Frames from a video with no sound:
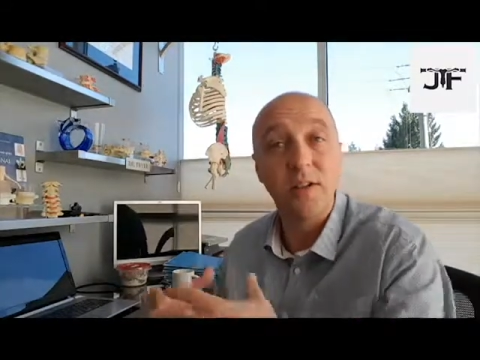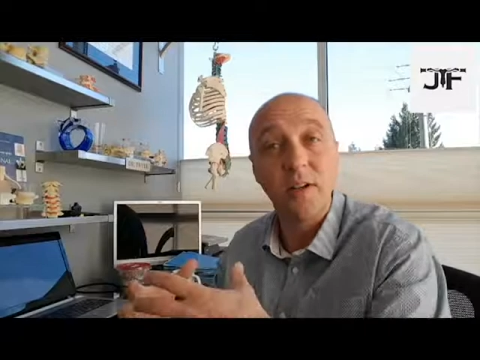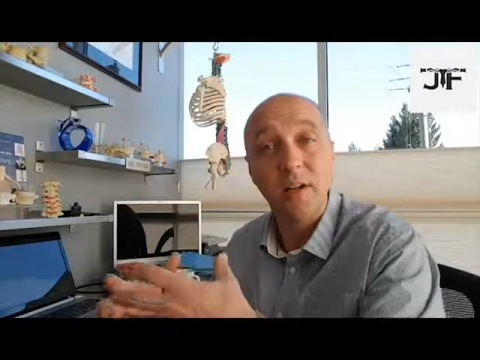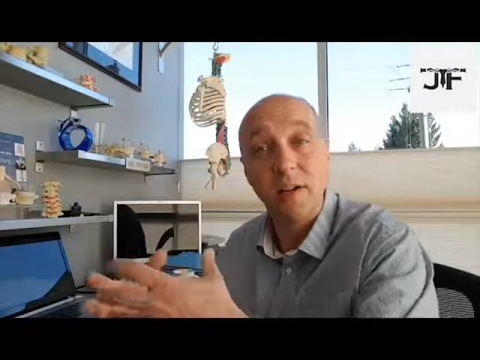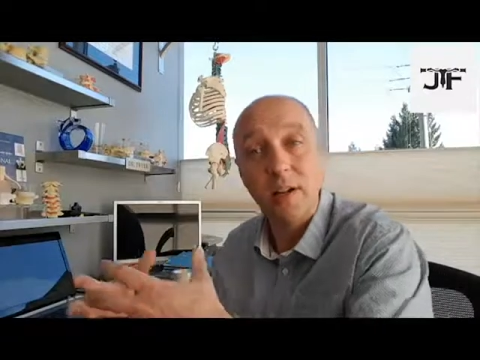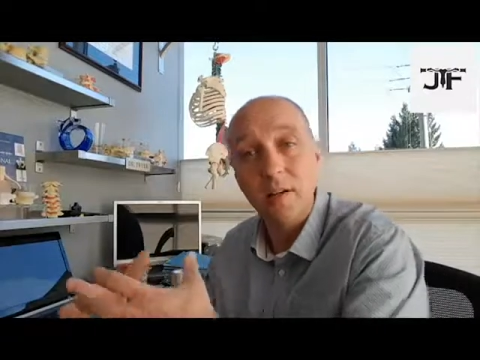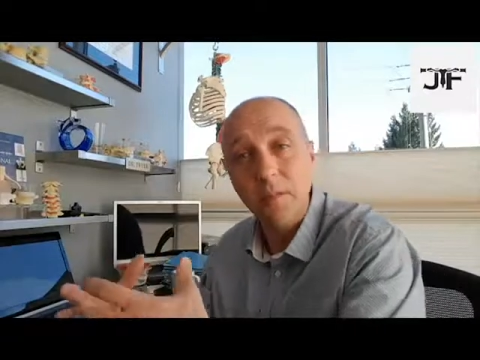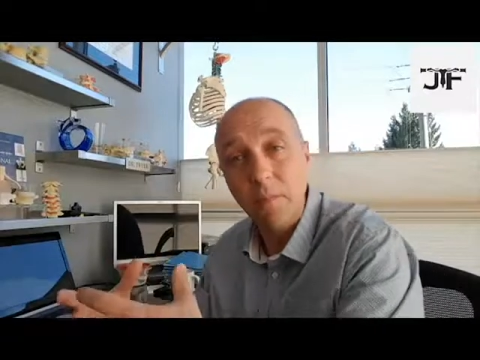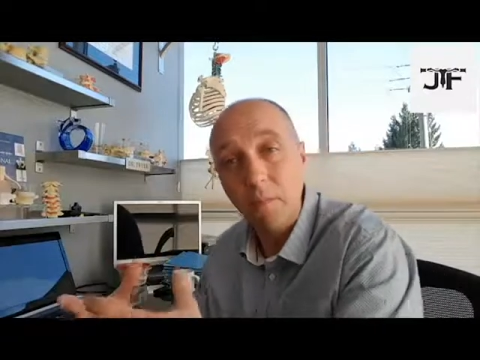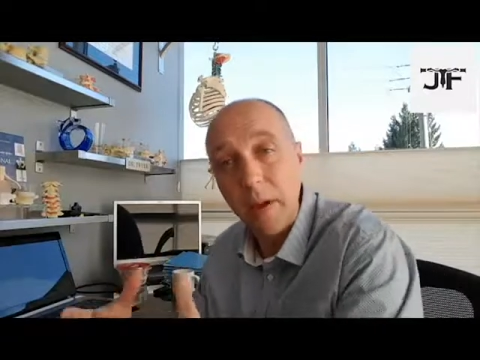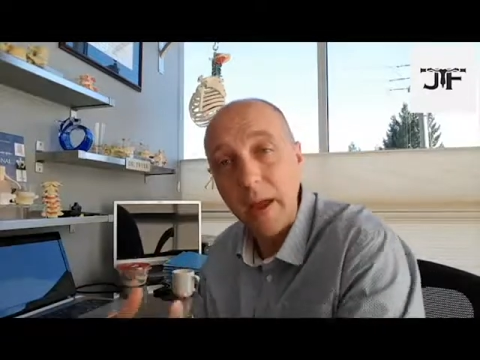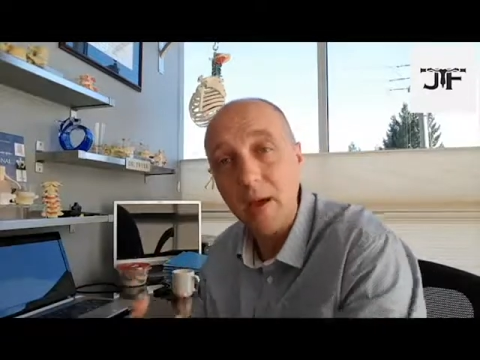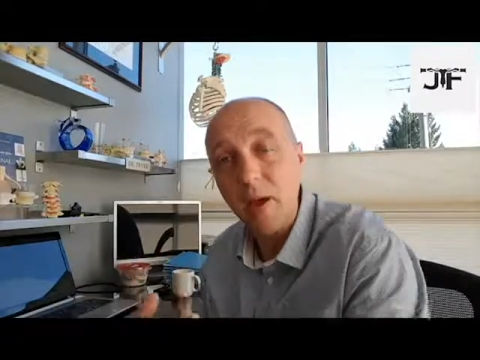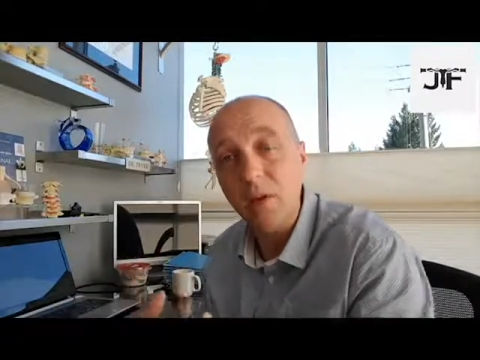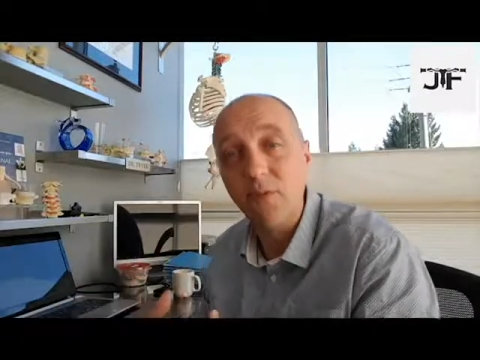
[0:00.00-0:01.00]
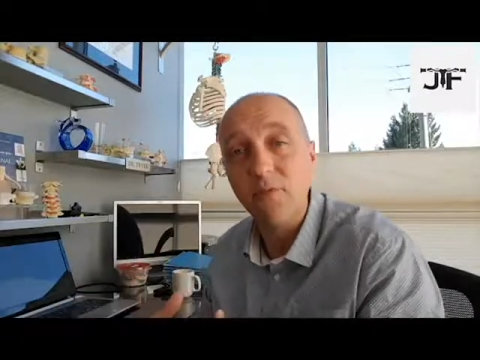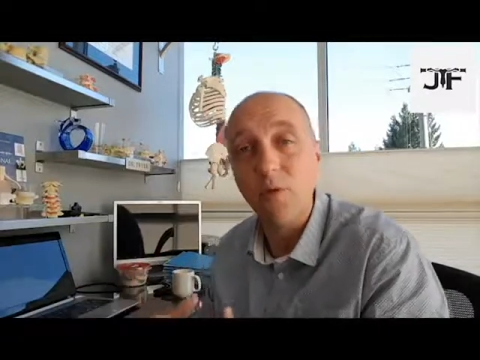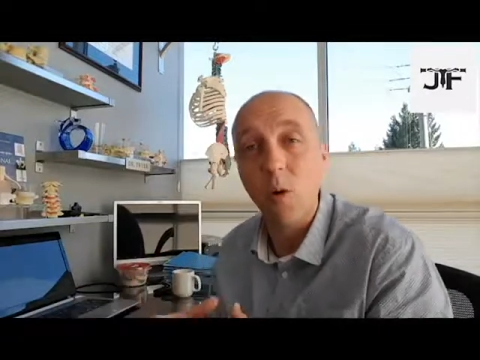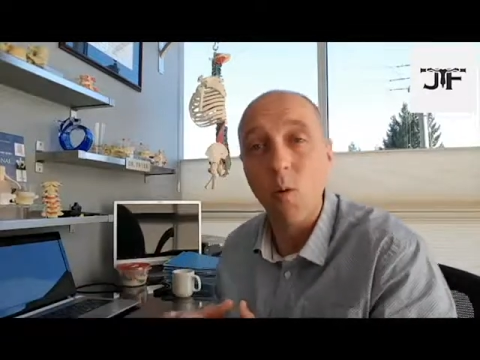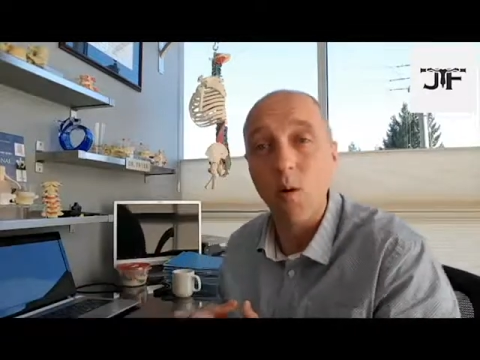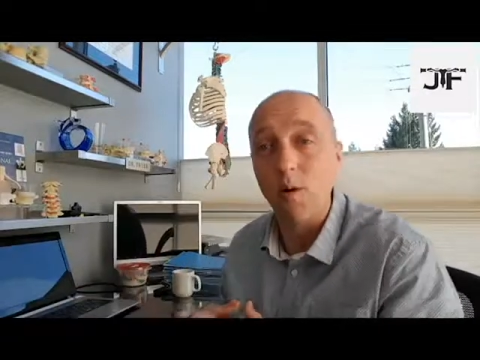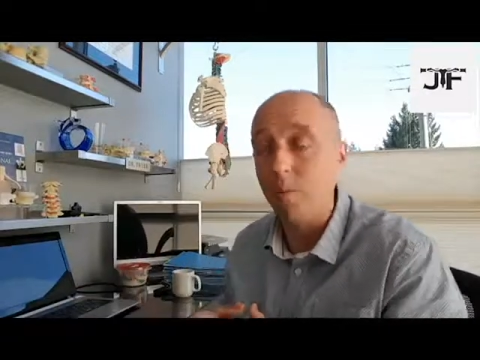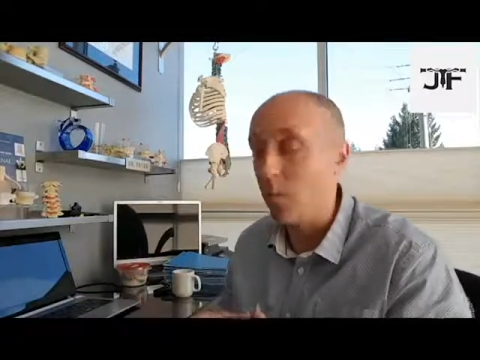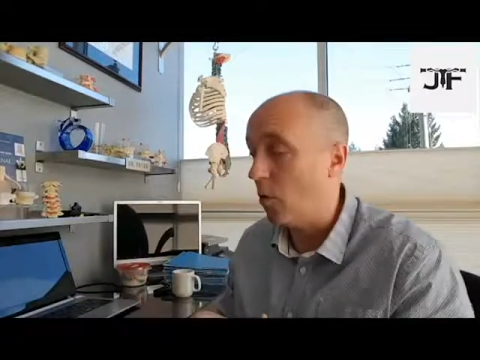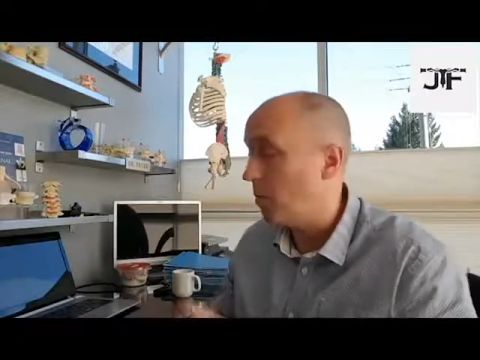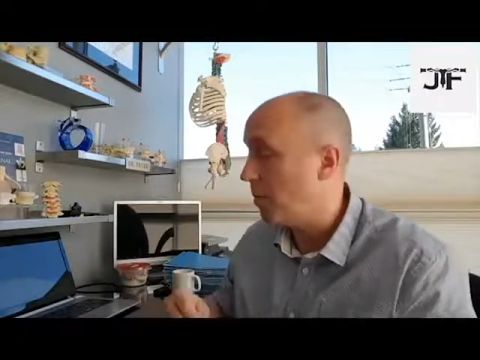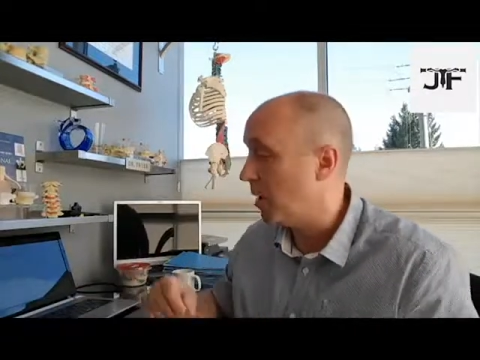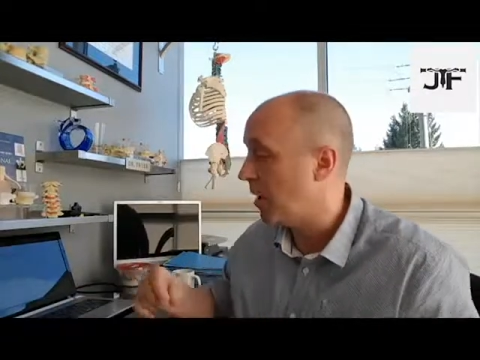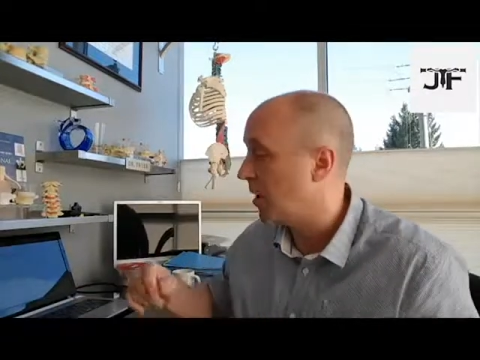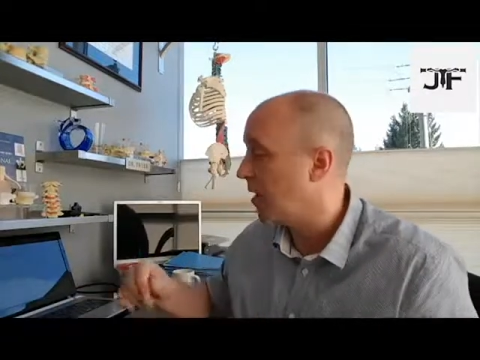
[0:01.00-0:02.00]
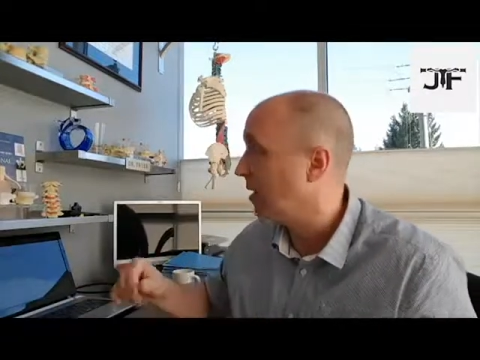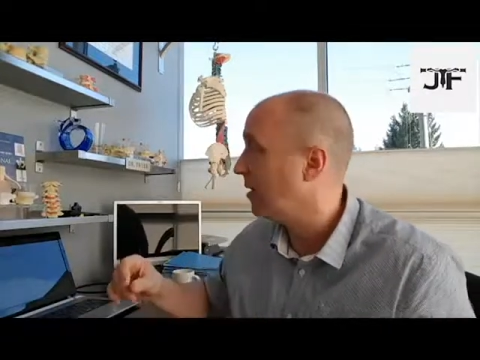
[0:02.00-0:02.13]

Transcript: a bending forward movement,